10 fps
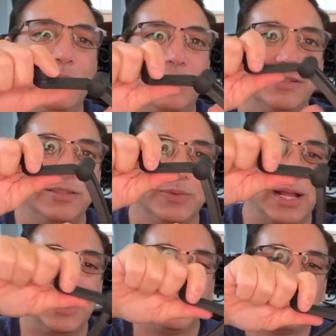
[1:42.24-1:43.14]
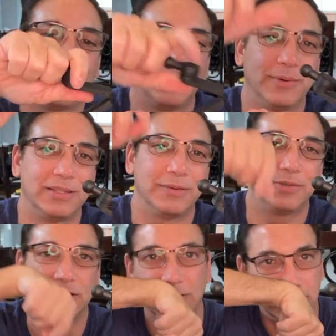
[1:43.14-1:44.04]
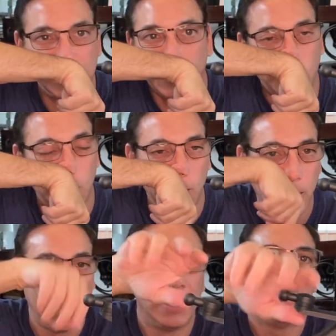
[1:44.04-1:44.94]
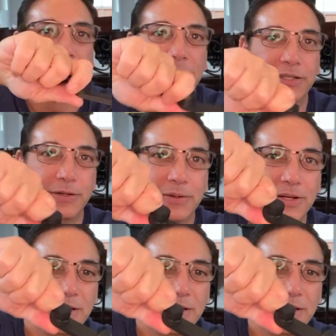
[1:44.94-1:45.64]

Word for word: because this is what I liked about it was it was adjustable to,